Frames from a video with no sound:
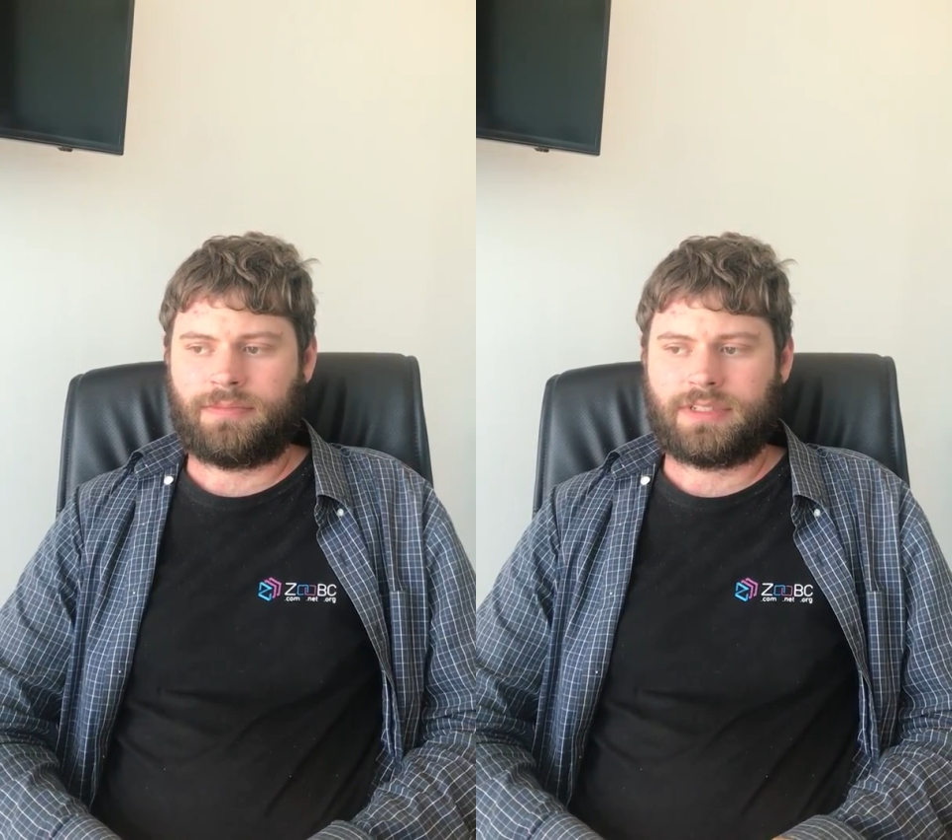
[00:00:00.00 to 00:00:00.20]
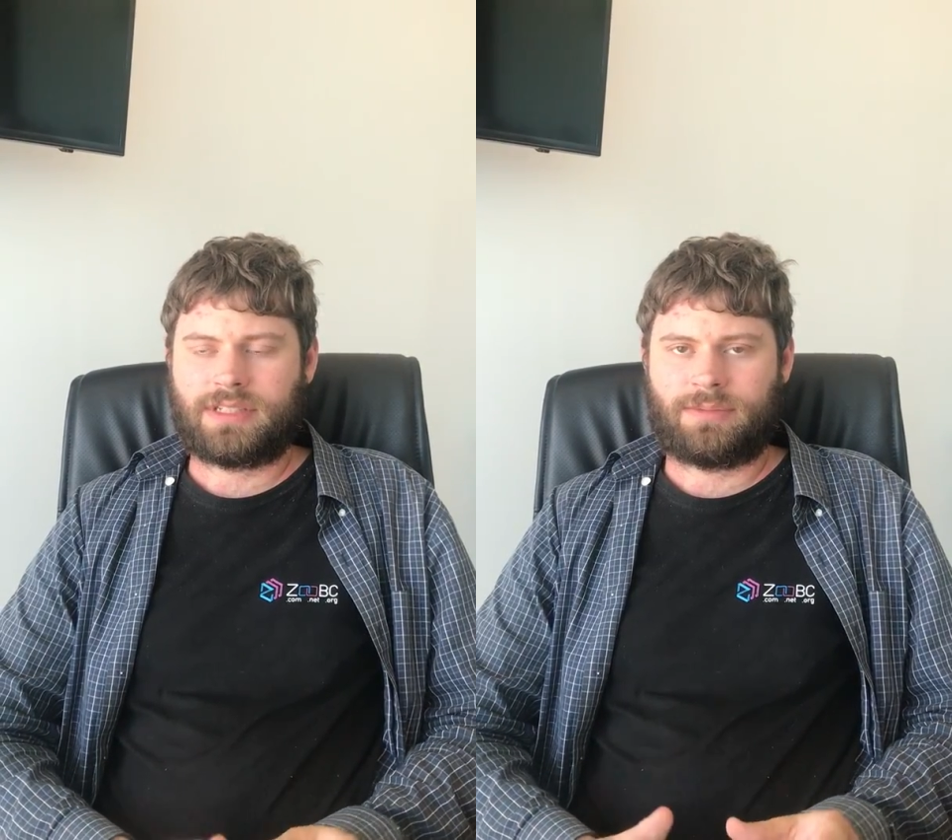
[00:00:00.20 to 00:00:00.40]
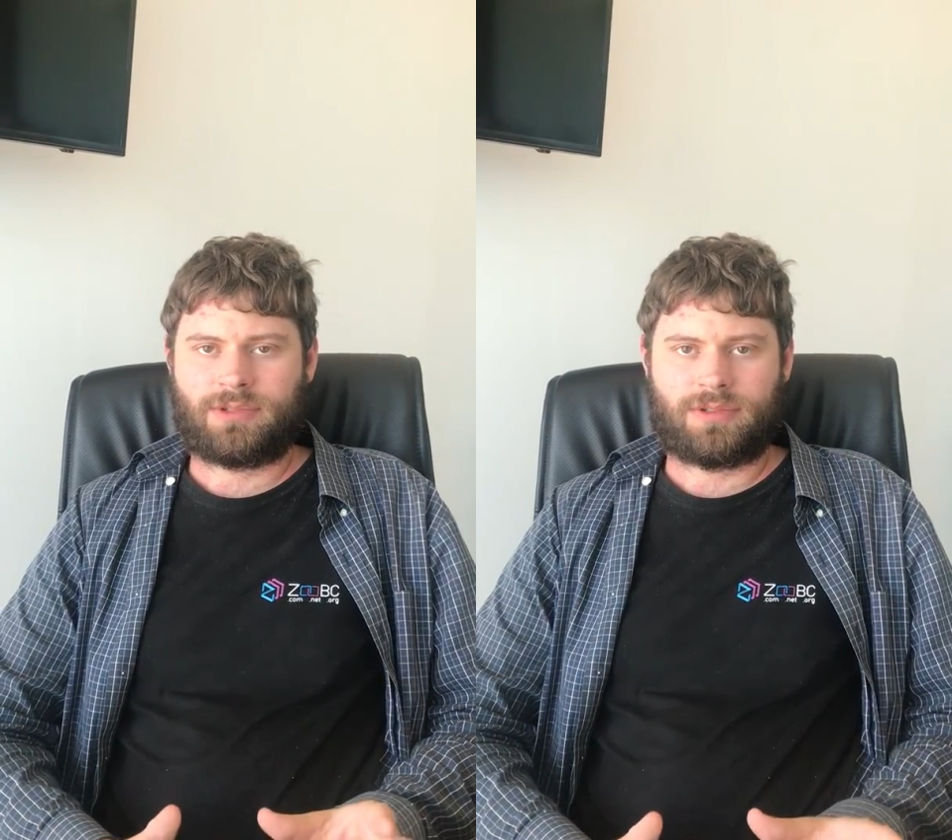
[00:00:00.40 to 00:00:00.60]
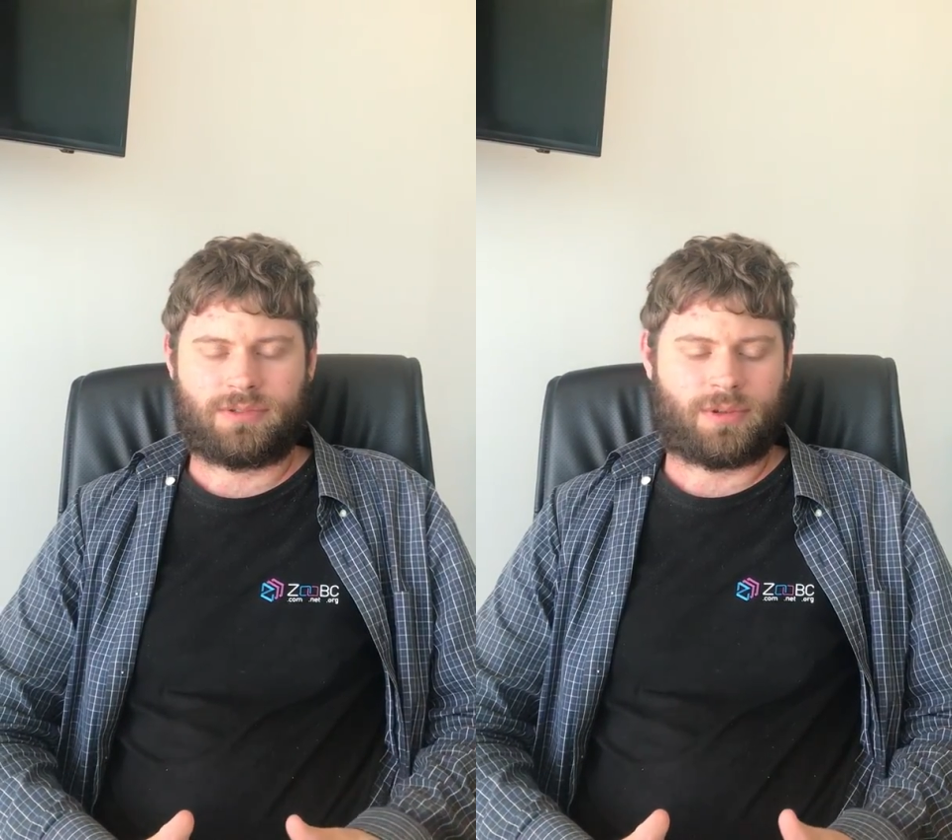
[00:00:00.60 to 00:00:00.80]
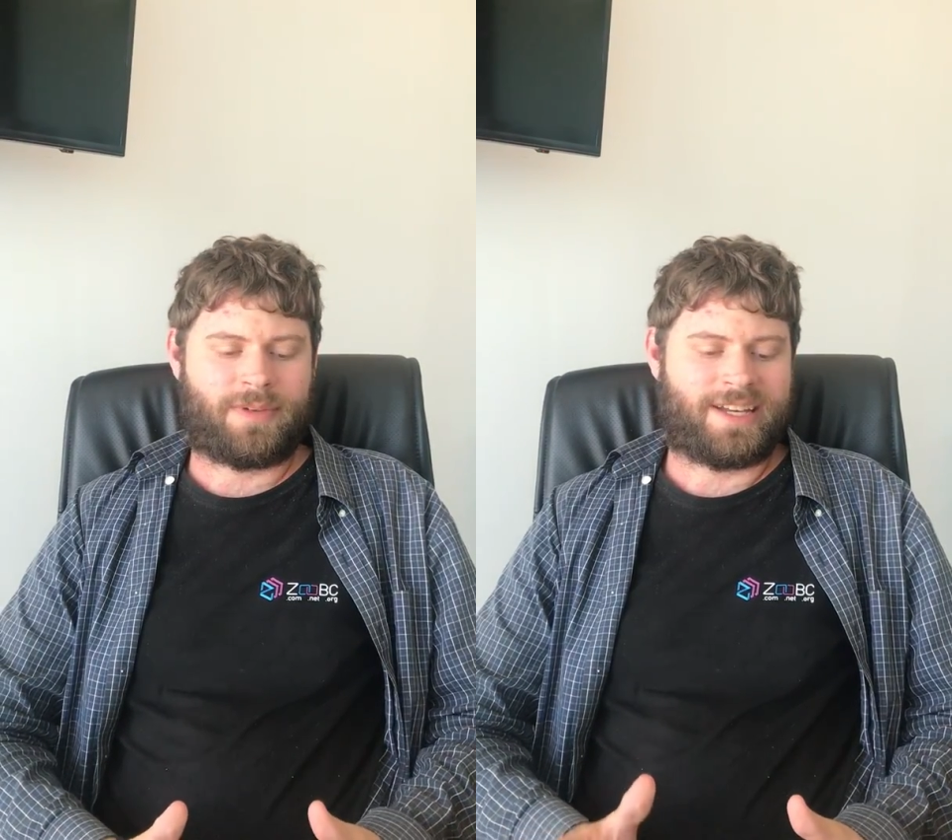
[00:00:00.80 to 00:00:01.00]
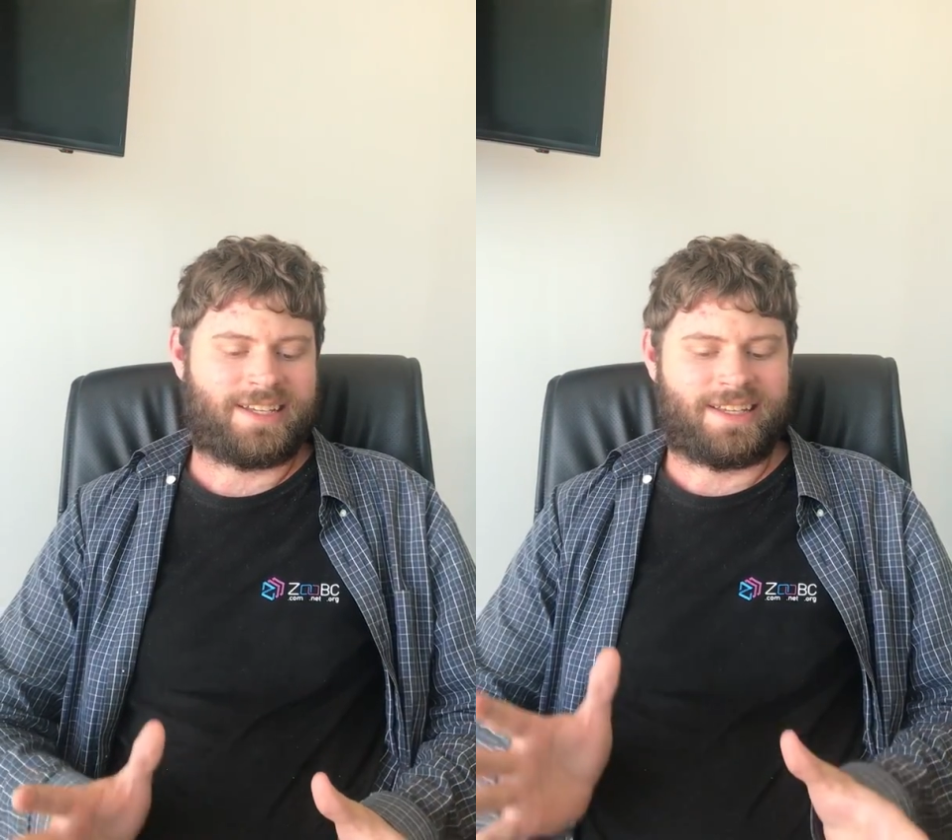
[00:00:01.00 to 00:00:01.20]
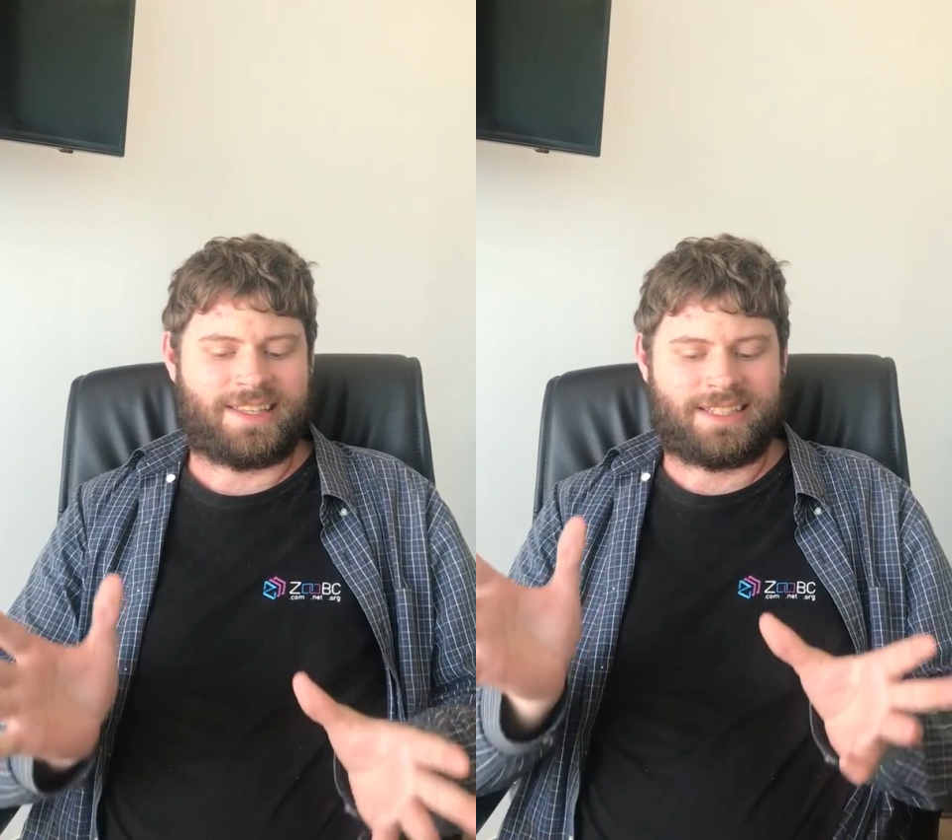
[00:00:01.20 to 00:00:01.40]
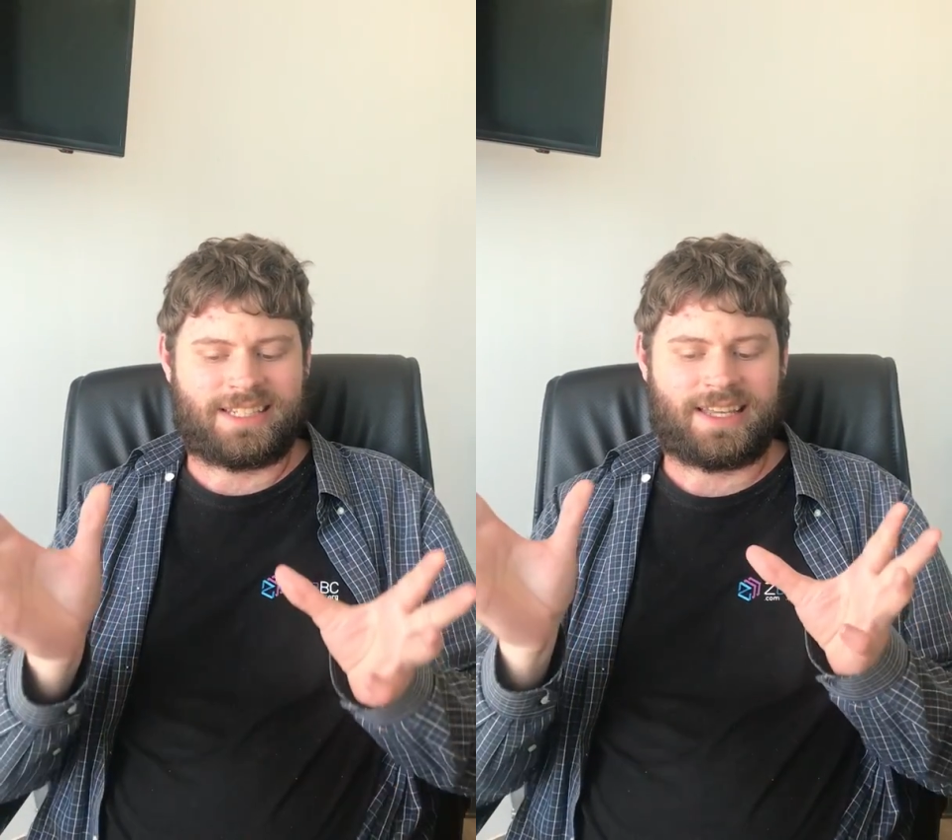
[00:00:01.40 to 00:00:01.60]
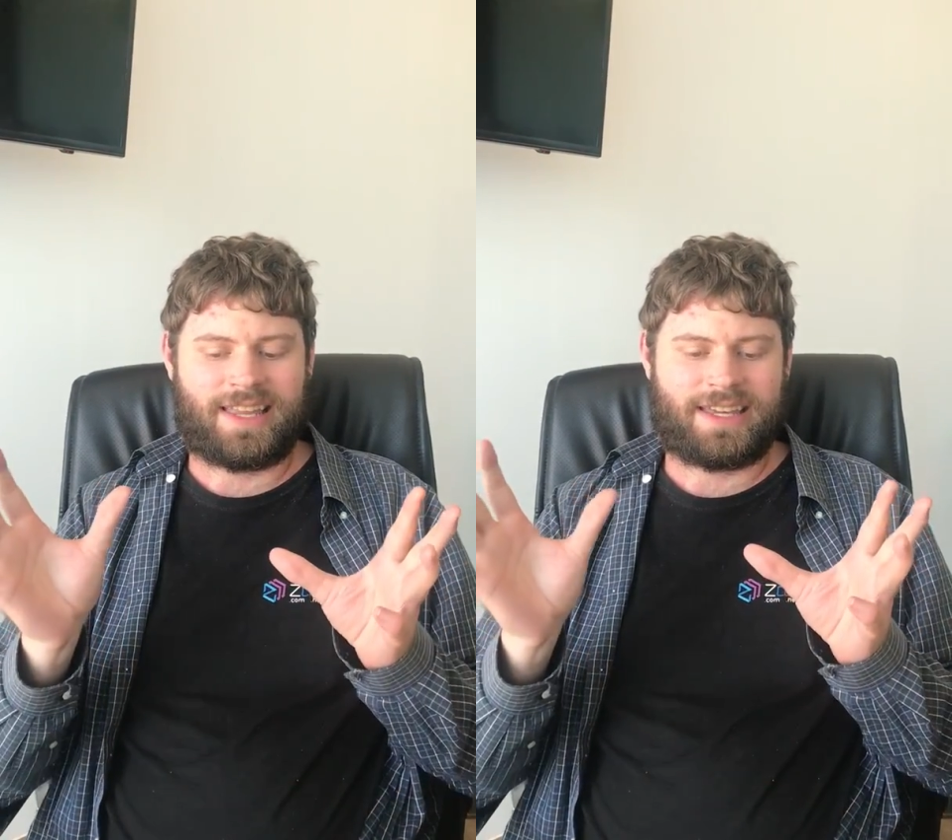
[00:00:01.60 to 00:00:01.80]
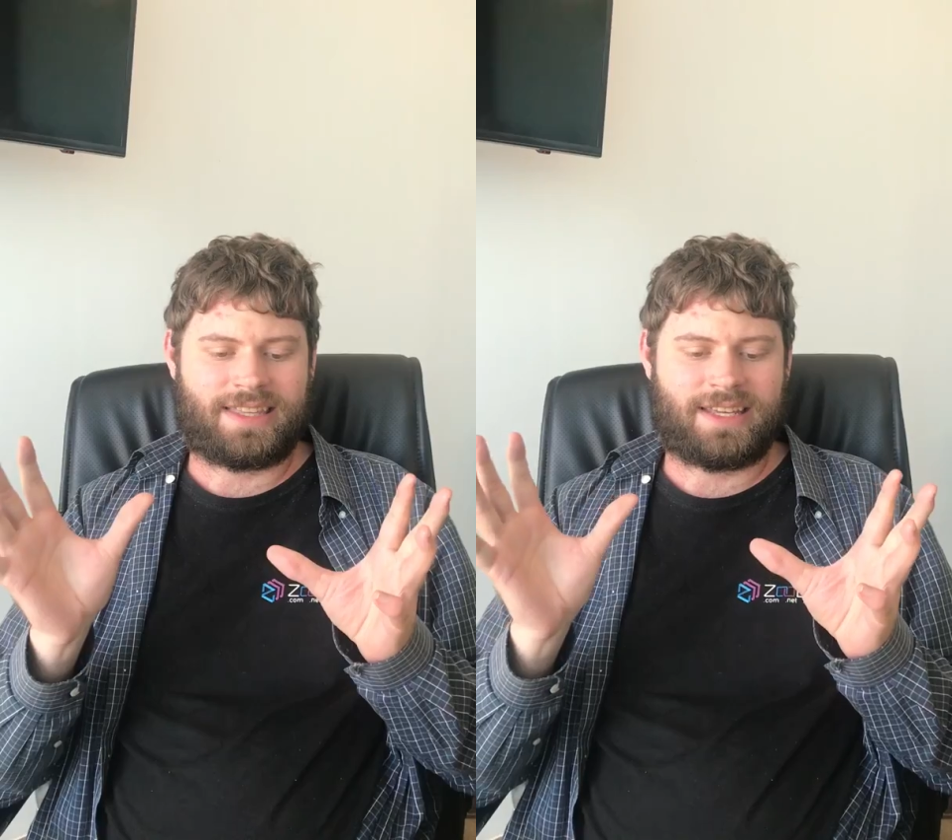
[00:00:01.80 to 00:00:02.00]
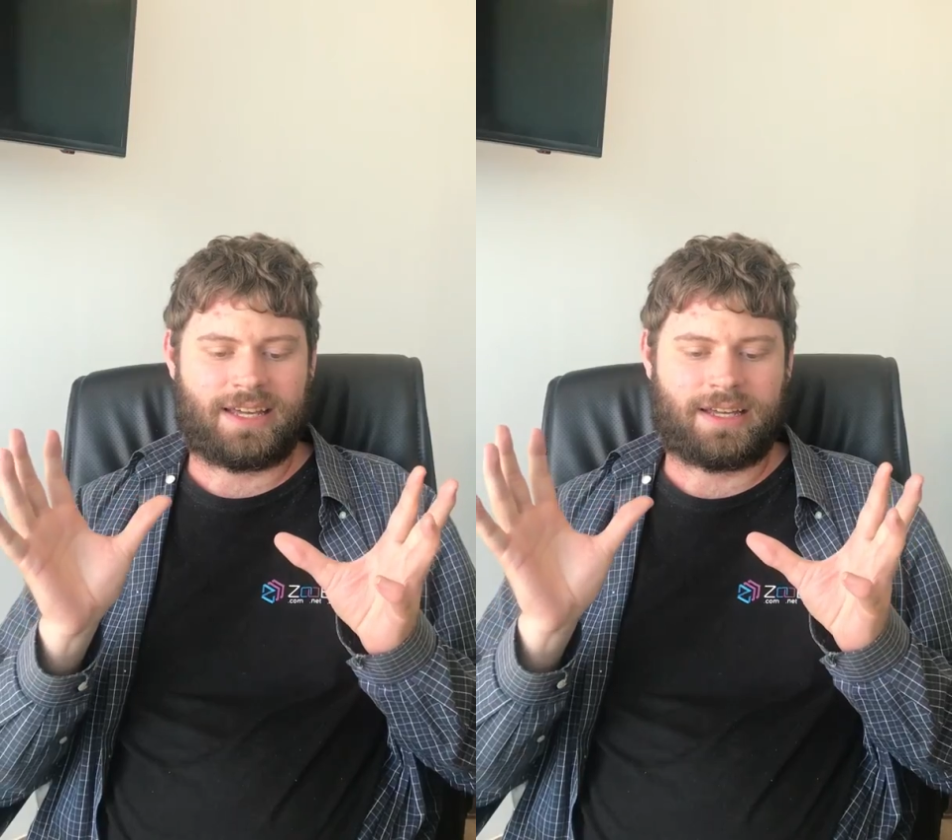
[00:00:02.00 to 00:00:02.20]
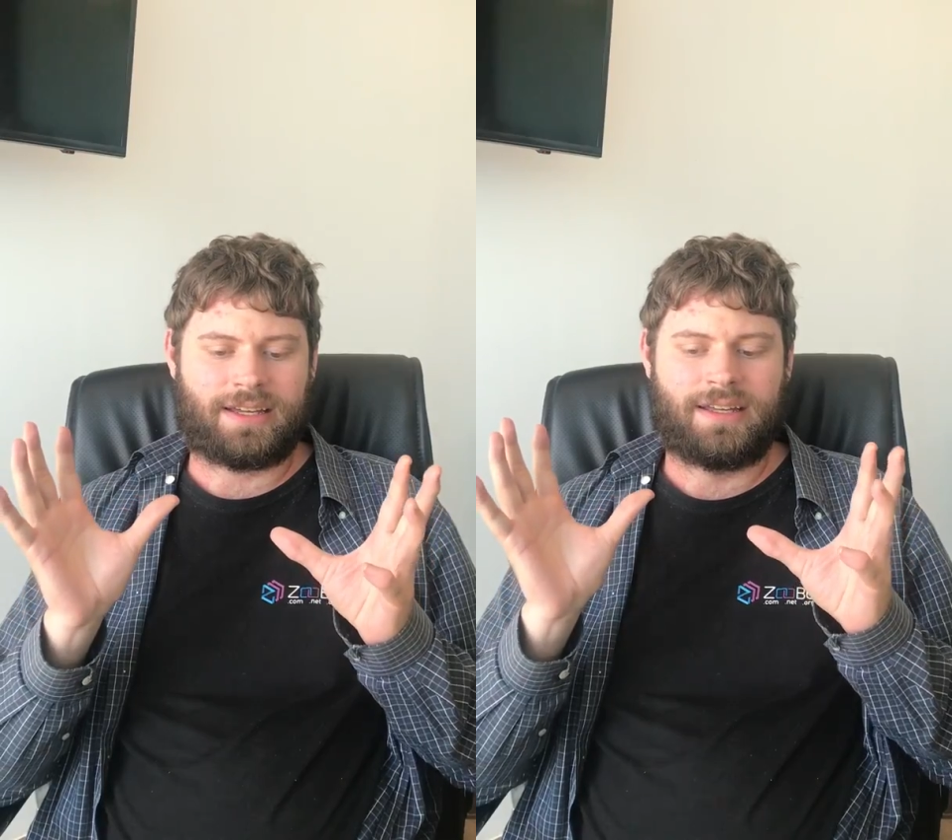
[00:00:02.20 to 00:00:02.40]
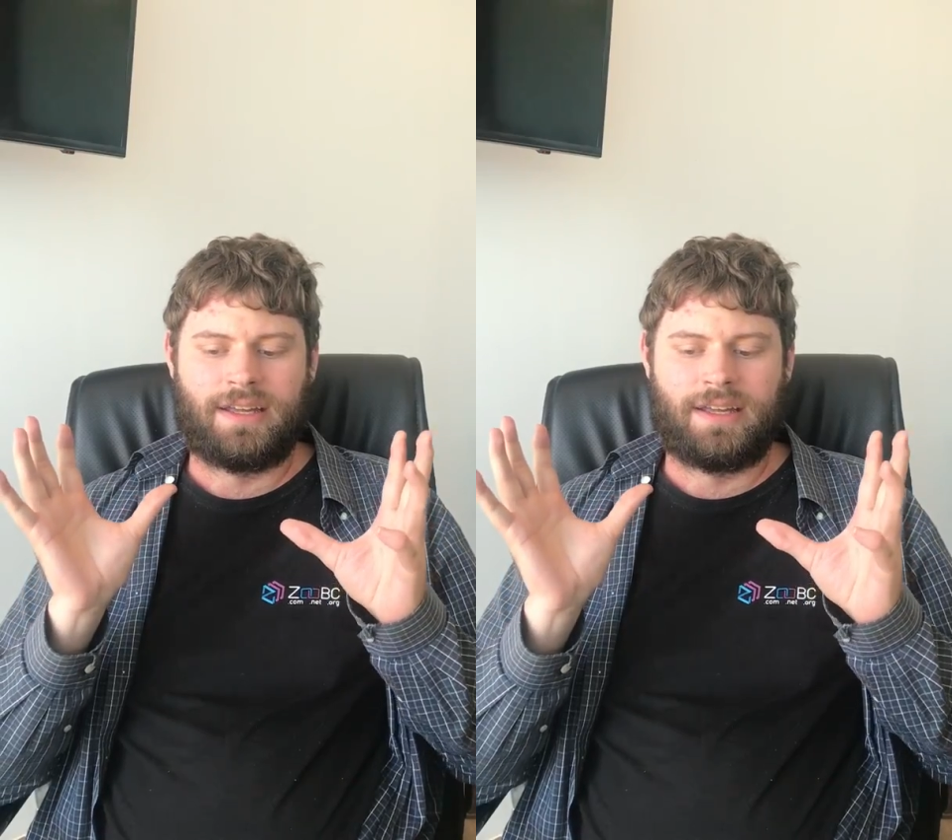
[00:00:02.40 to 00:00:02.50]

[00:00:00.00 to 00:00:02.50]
some some idea that say like the uh,